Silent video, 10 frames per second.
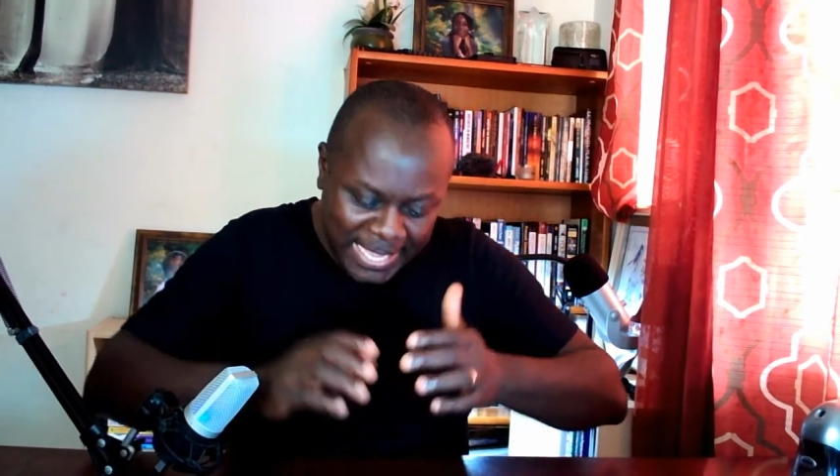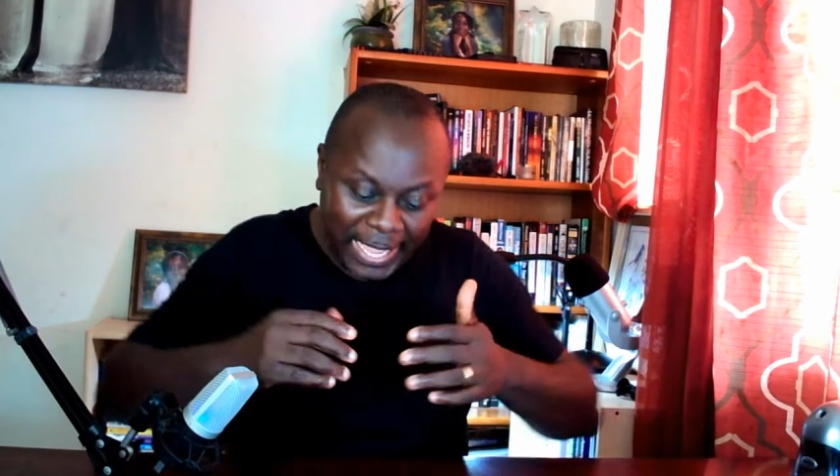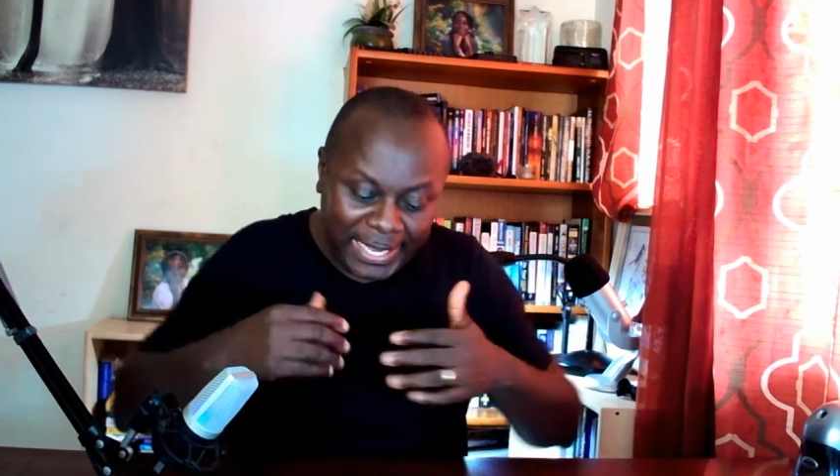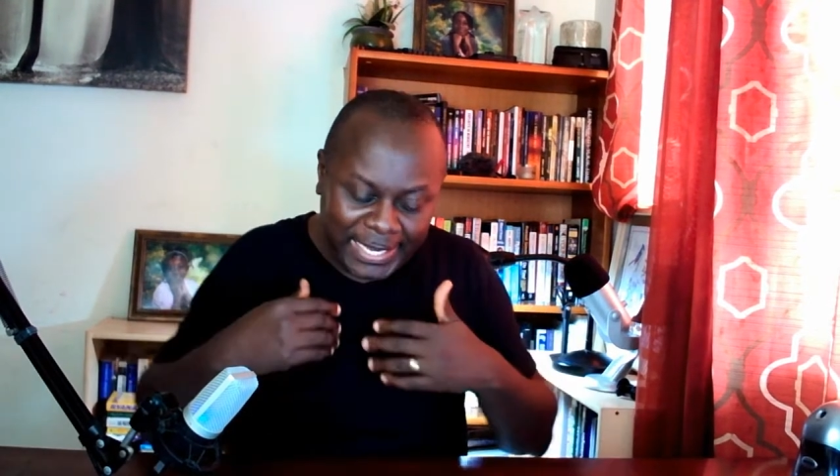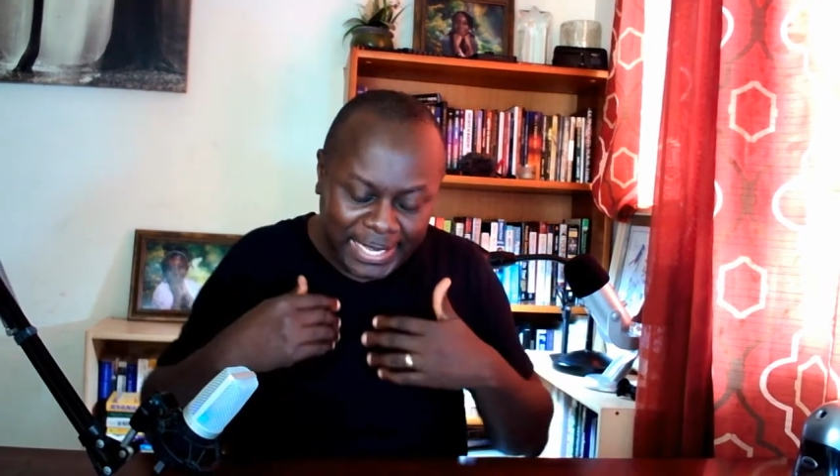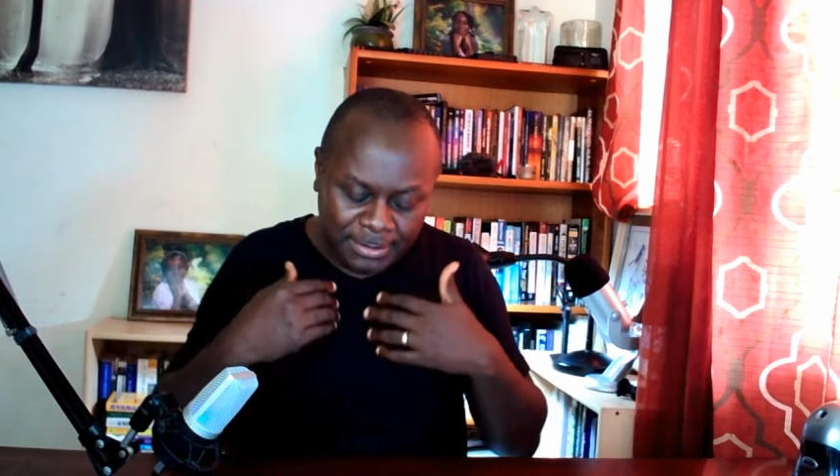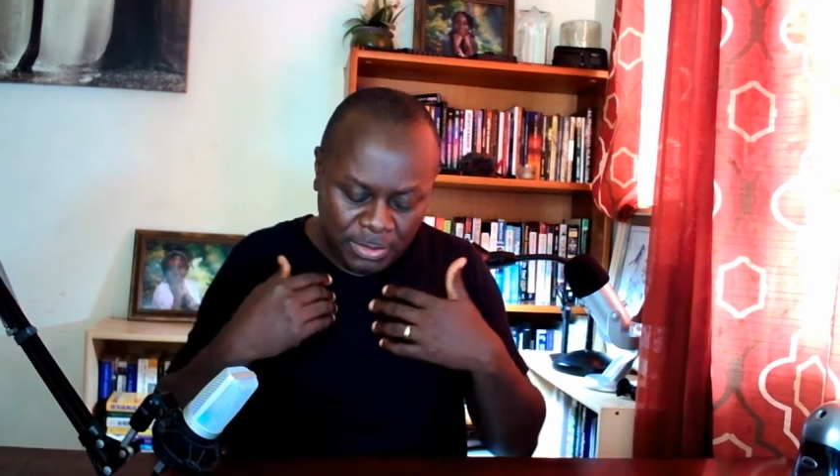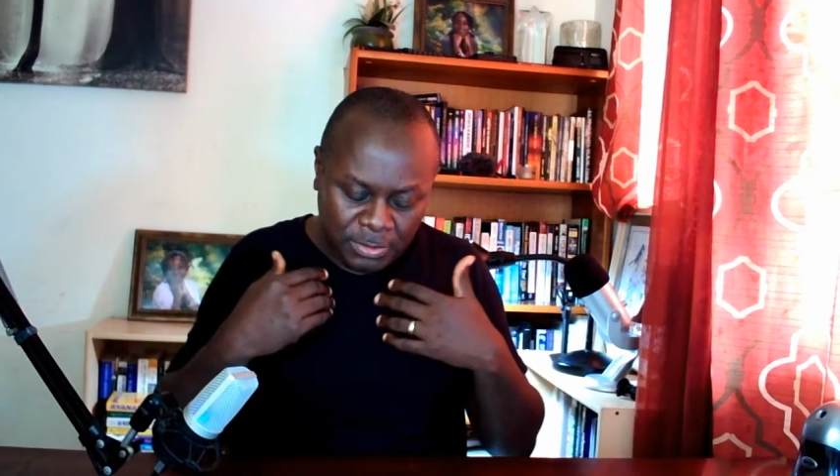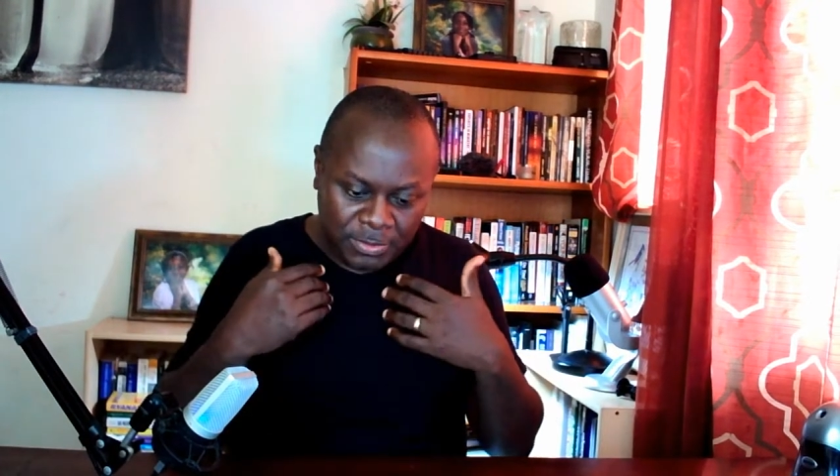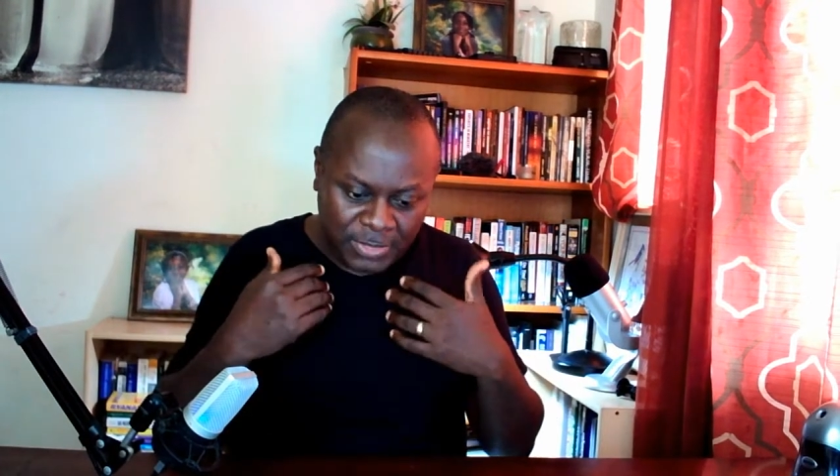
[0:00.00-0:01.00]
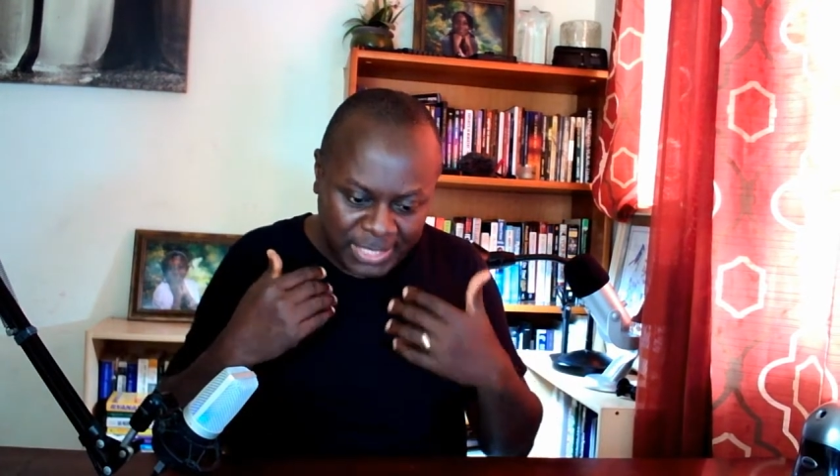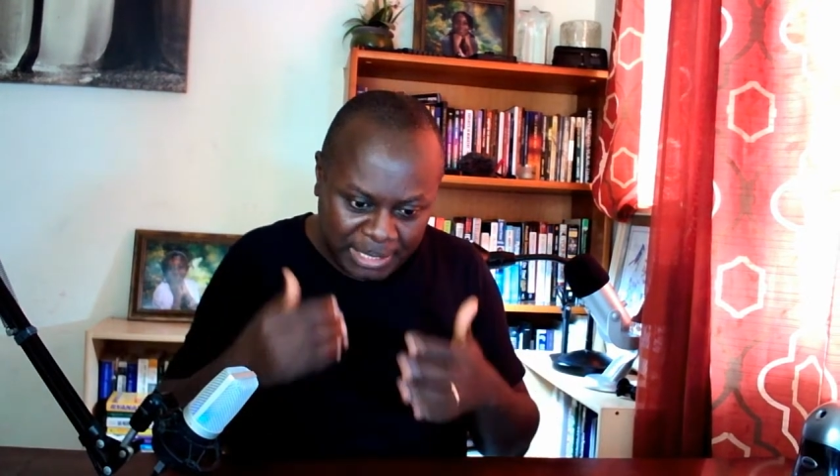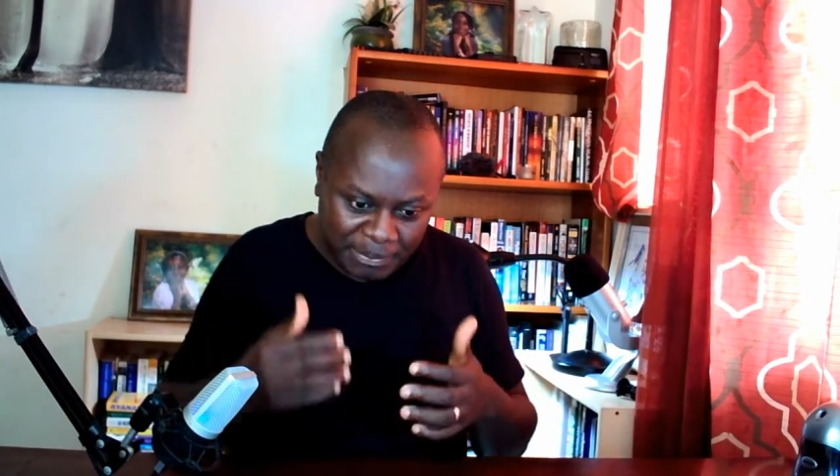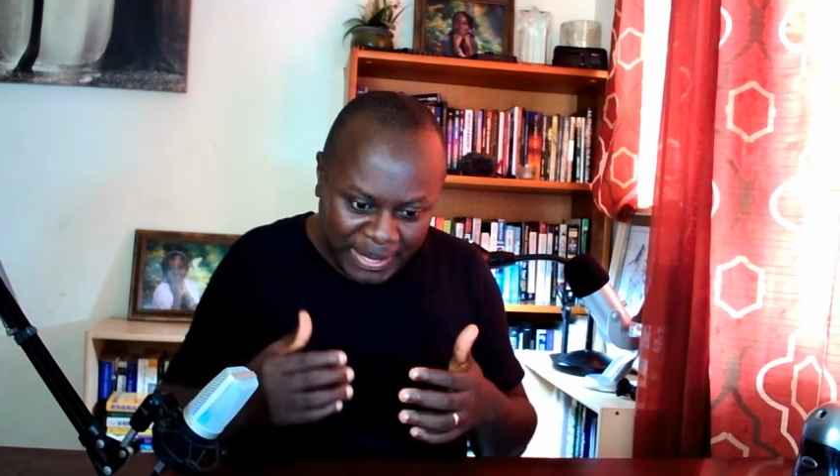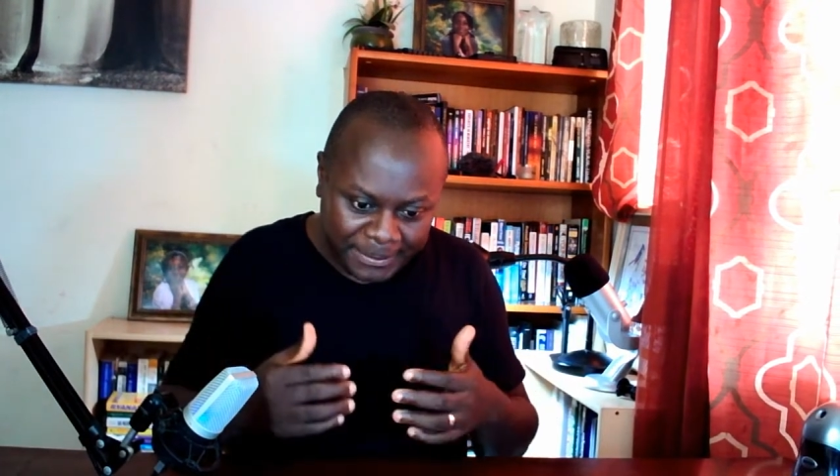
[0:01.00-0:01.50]
and then think
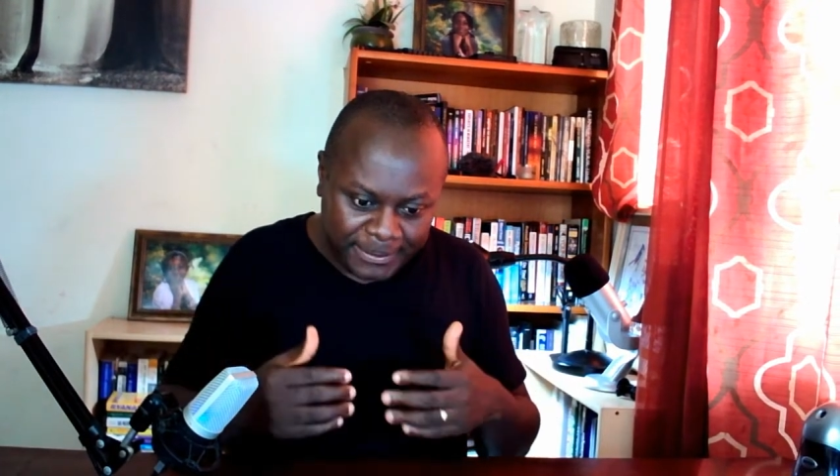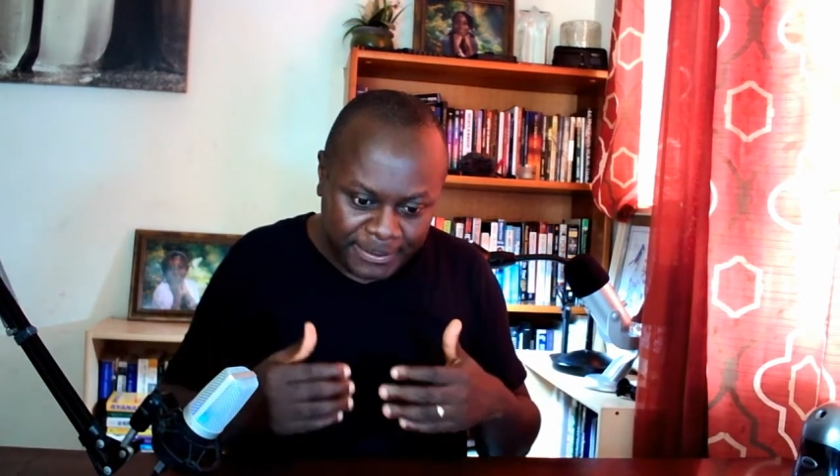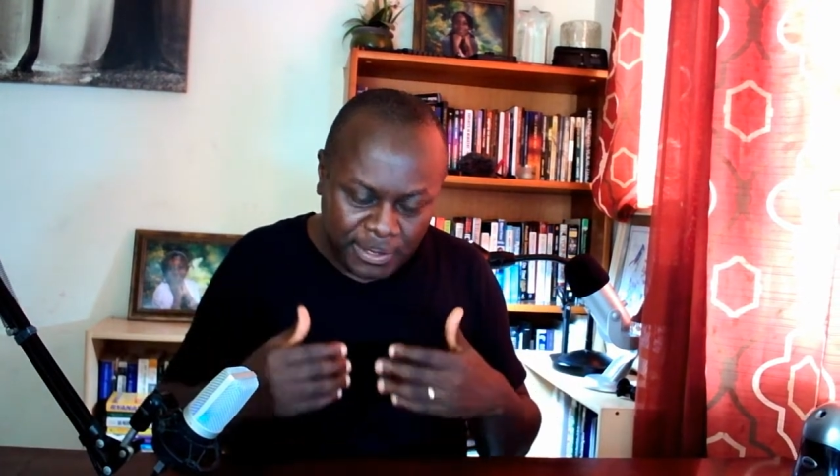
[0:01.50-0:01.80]
about,